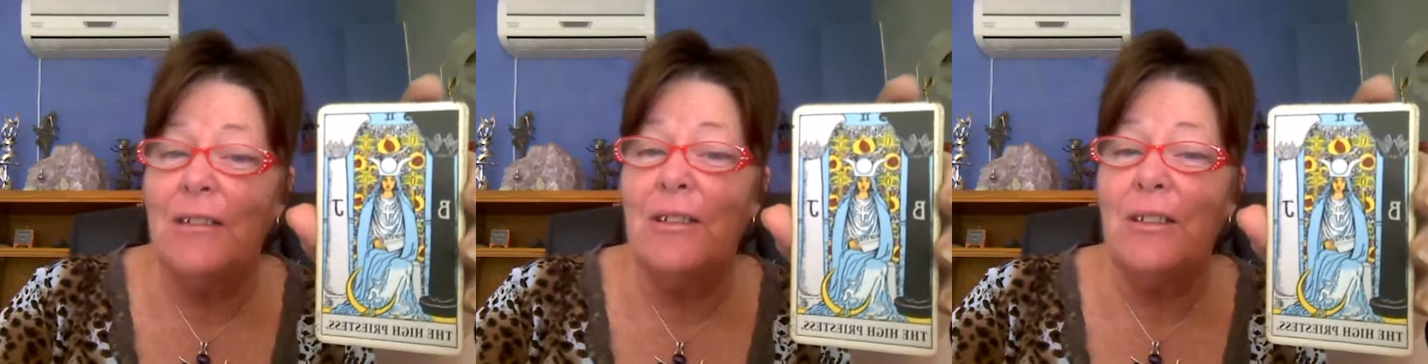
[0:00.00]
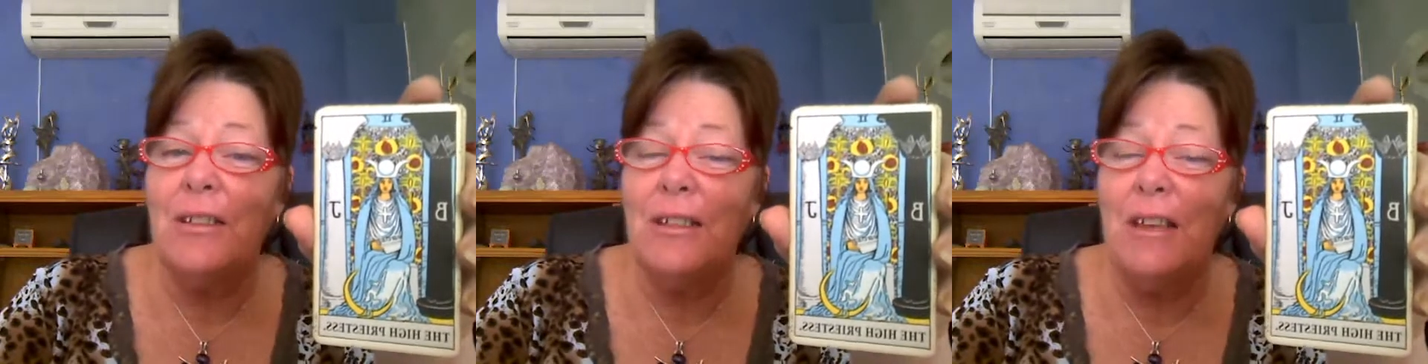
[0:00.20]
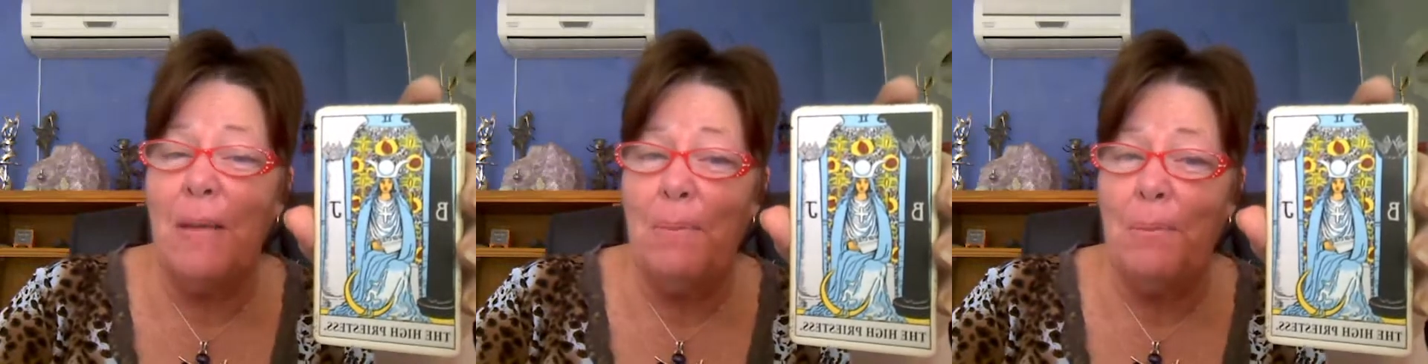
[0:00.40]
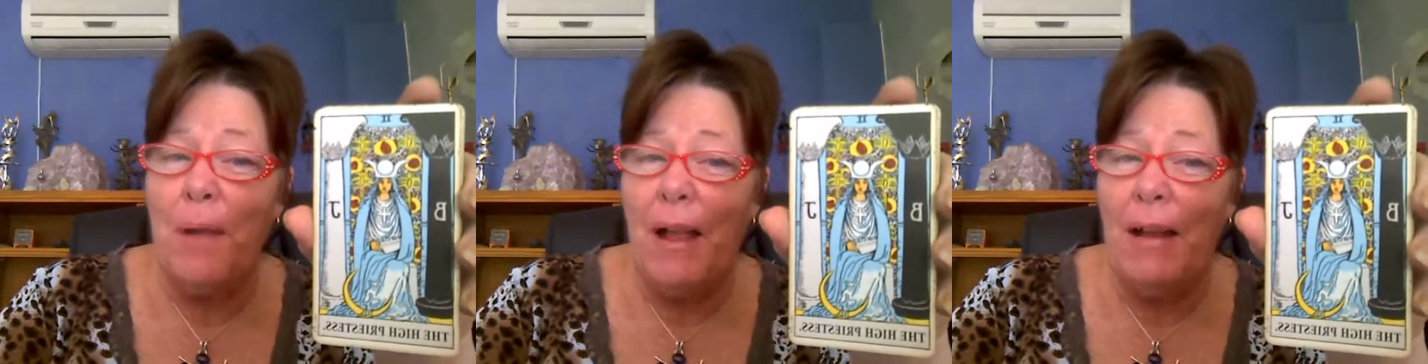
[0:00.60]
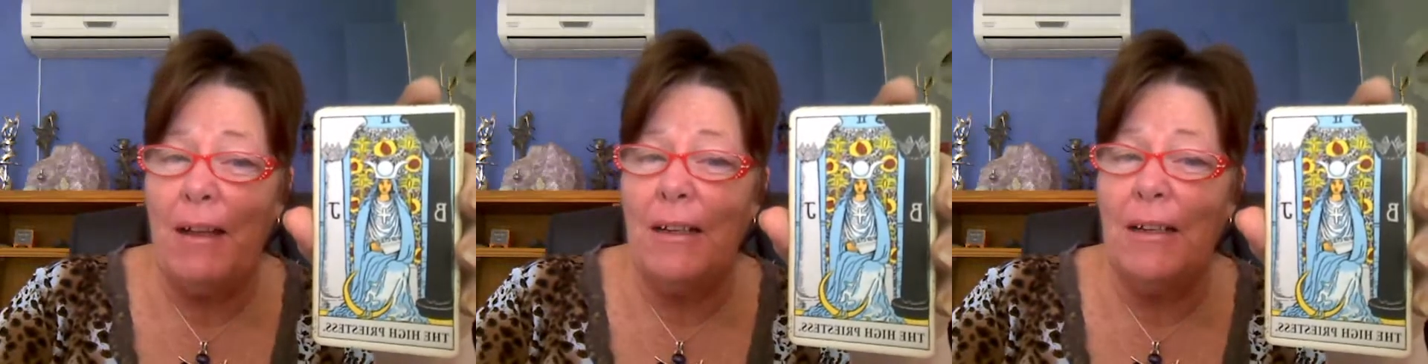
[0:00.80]
Just step
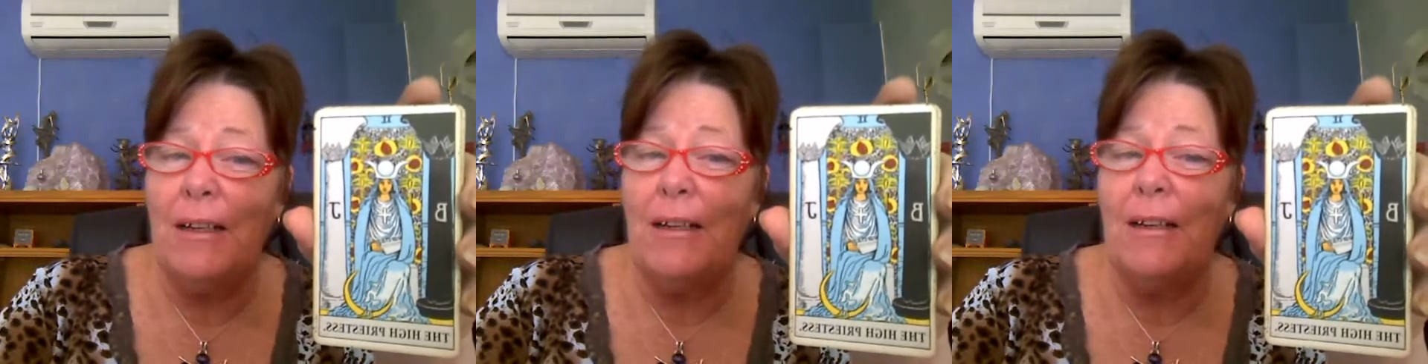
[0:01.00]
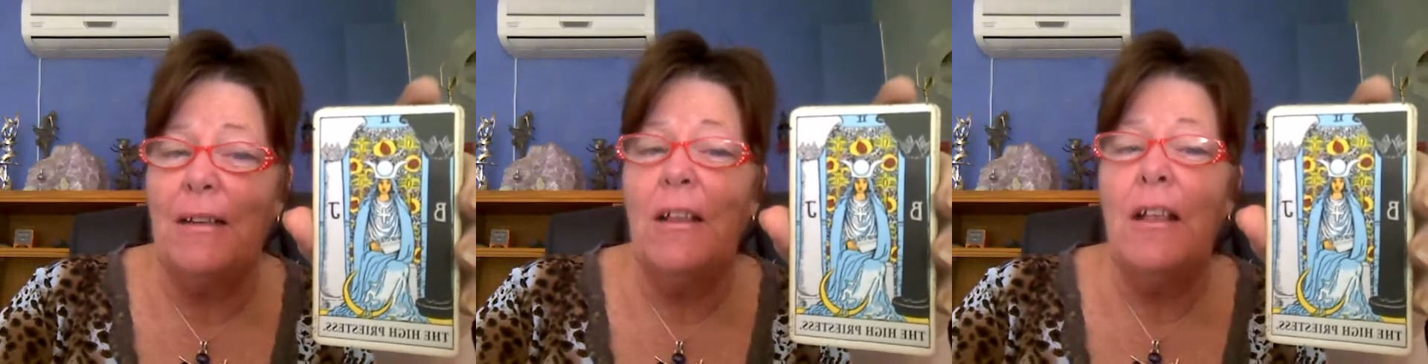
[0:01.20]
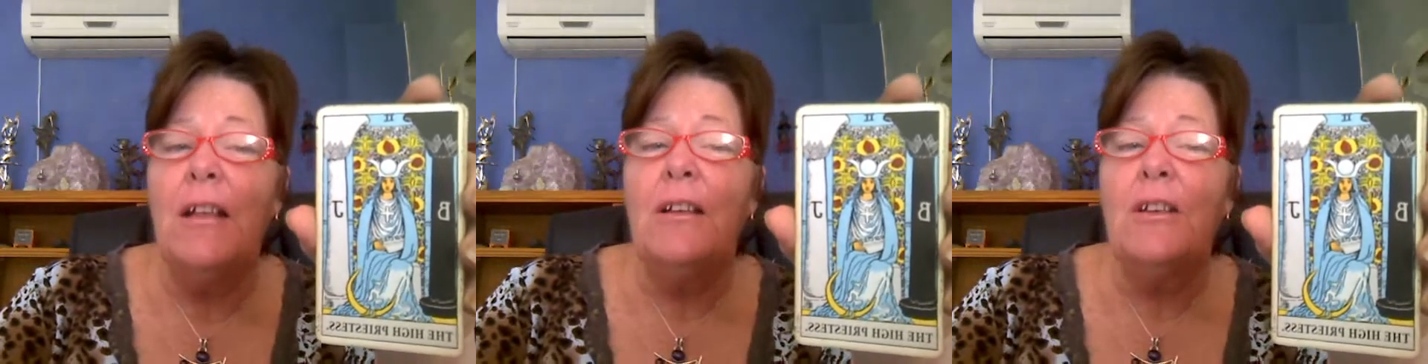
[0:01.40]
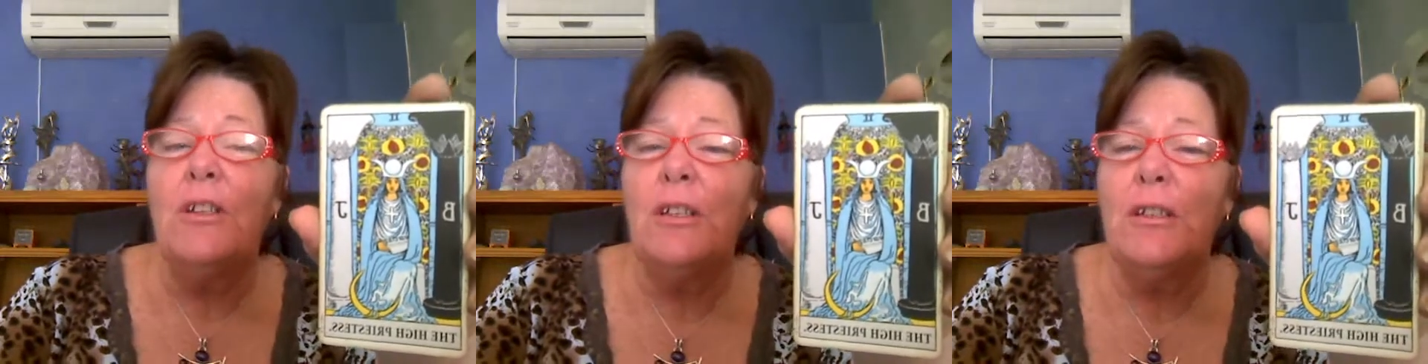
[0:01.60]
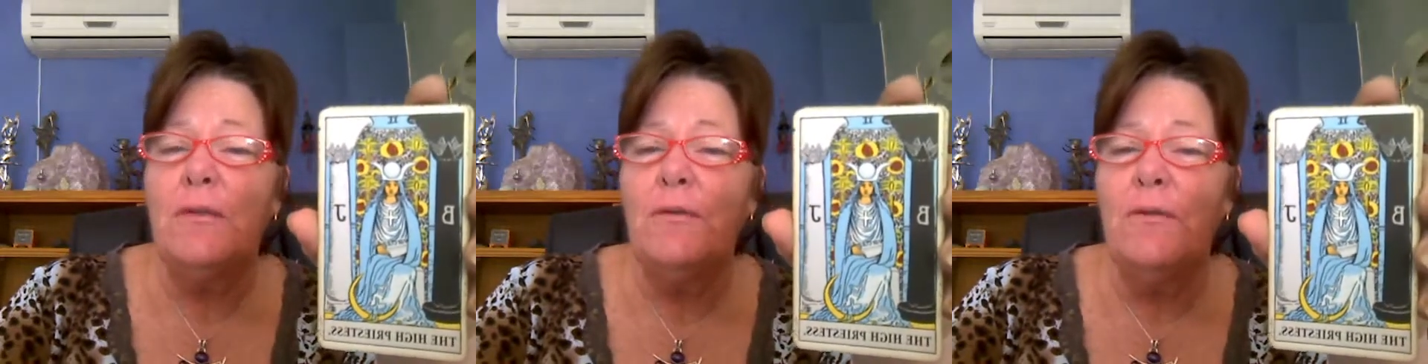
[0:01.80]
back a little.
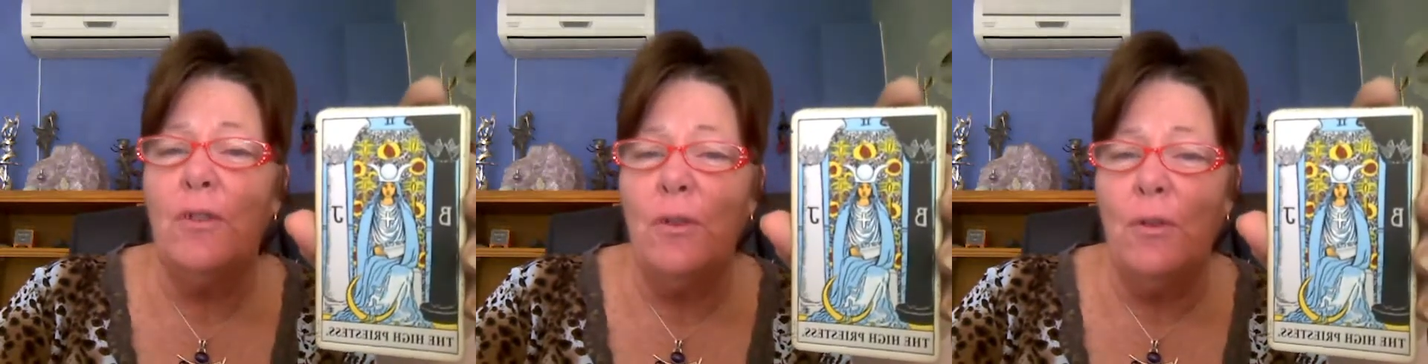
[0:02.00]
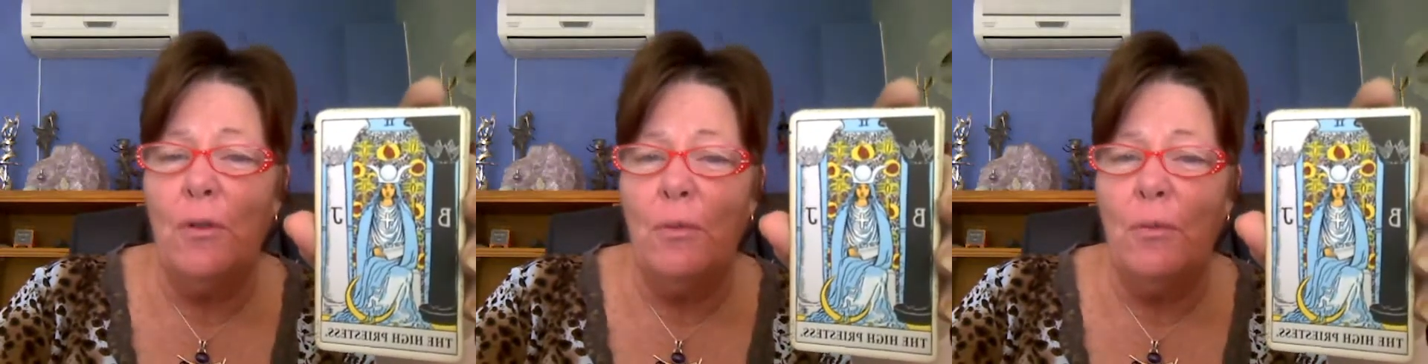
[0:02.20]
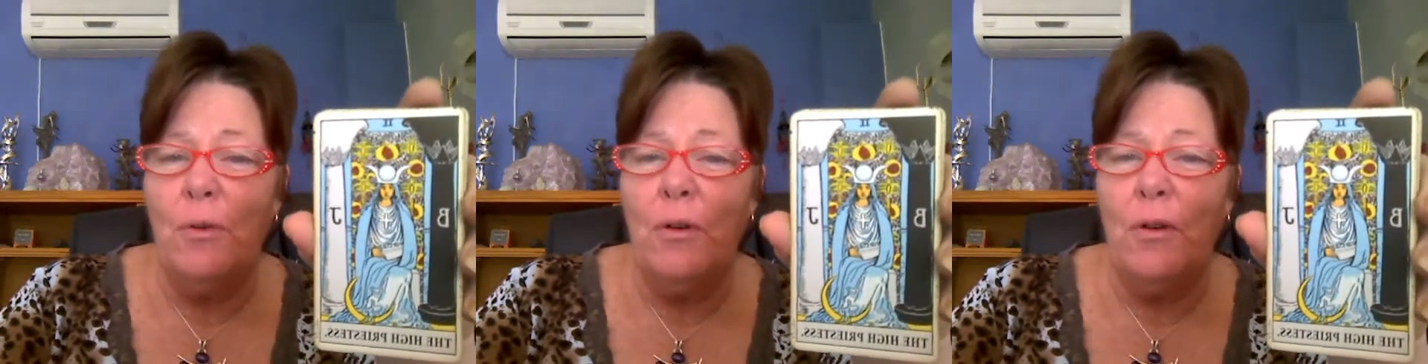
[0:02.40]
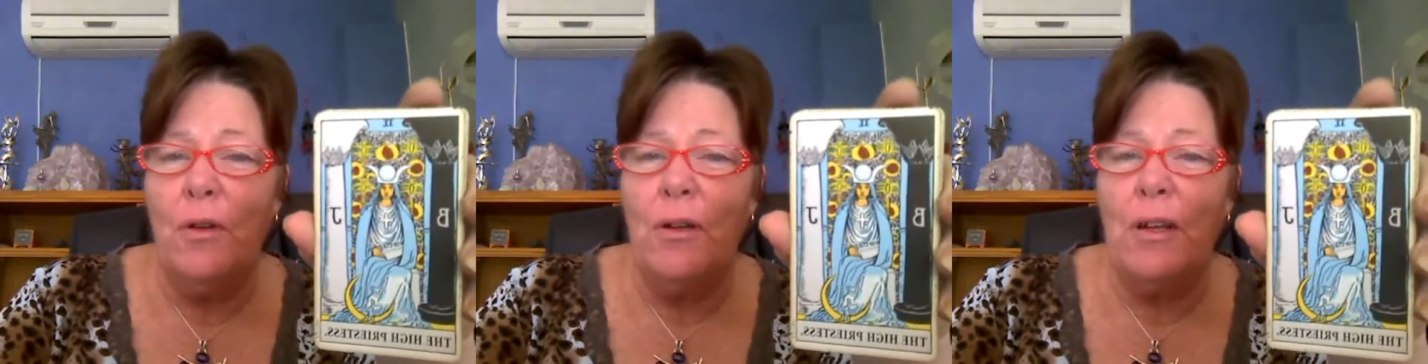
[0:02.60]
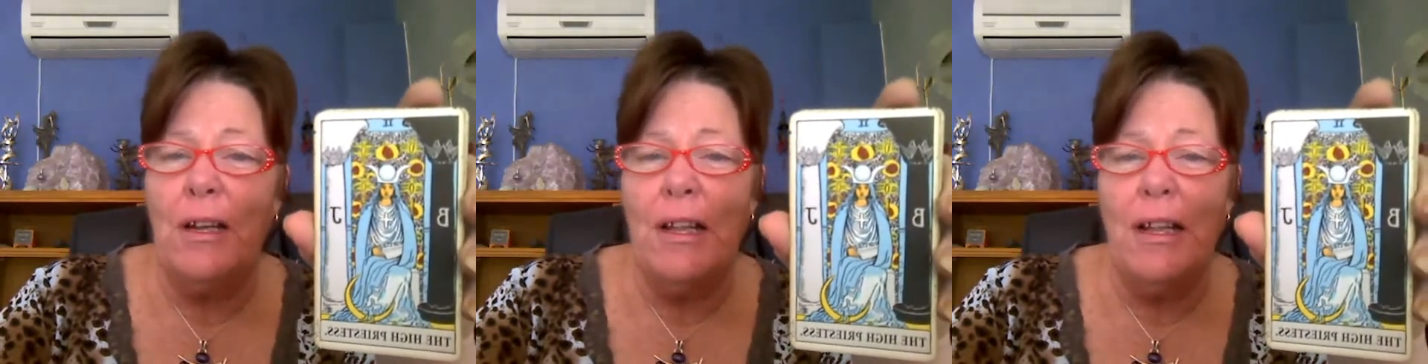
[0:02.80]
Just view the world.